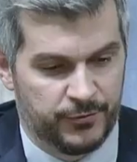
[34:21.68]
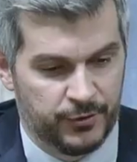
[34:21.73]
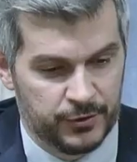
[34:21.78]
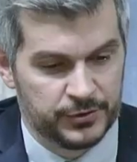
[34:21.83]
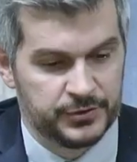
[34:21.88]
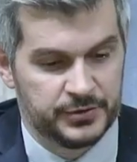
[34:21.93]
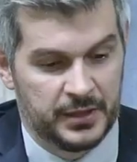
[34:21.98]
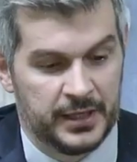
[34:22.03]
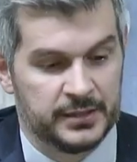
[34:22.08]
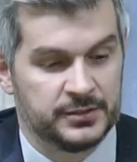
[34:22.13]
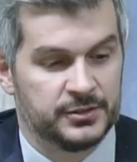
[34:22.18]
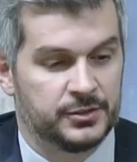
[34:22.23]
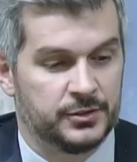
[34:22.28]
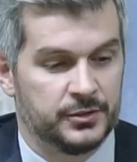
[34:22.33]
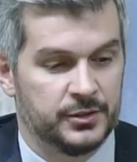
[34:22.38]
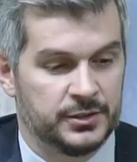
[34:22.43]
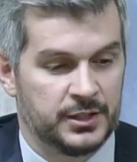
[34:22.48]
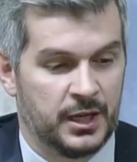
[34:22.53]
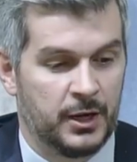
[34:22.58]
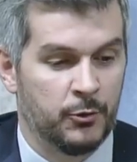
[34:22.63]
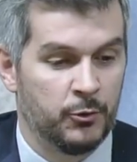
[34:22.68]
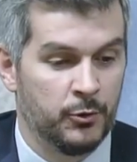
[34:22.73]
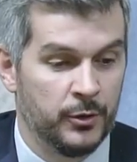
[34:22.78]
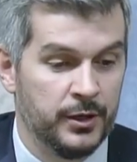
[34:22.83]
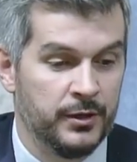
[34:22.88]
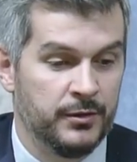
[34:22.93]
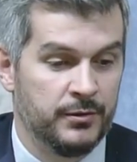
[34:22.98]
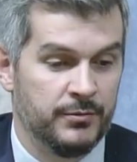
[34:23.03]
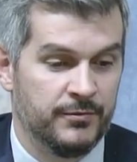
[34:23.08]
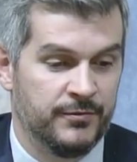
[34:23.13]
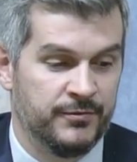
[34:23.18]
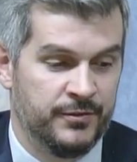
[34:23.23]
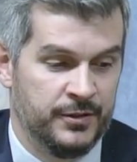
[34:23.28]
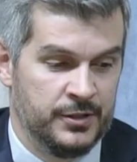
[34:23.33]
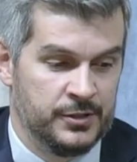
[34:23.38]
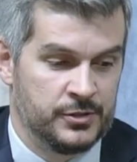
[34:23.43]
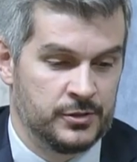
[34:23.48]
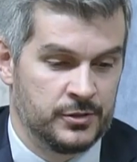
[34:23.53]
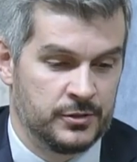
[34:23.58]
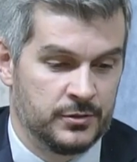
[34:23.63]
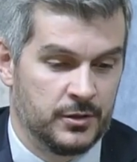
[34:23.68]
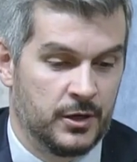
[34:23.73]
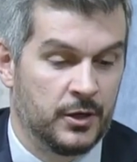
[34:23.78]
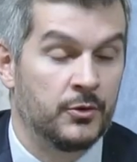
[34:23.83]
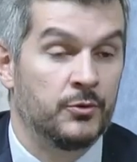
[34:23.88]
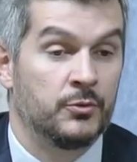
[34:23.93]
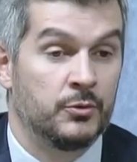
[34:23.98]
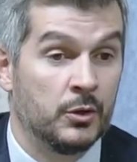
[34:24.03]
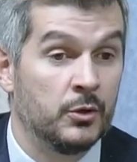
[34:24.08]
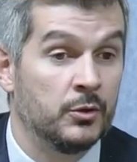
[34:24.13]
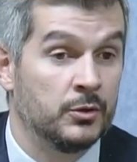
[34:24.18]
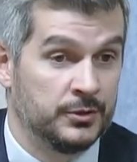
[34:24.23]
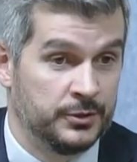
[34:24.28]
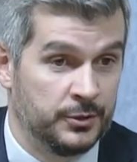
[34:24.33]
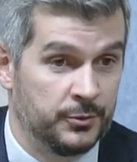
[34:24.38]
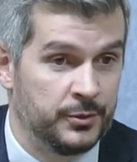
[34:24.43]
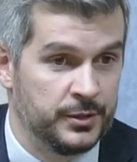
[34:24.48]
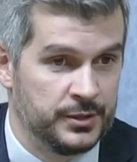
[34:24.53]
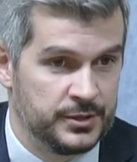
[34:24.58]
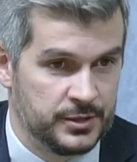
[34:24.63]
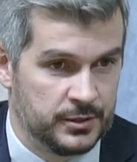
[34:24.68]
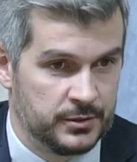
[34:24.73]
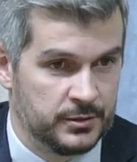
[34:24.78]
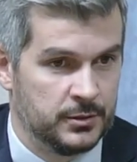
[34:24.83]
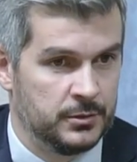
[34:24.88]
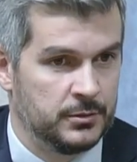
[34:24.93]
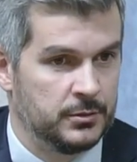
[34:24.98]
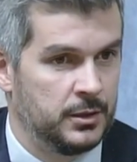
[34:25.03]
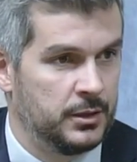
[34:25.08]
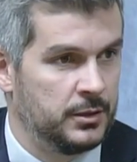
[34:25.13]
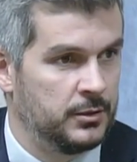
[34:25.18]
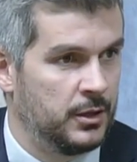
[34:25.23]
first answer is how we vision our role in the region, no?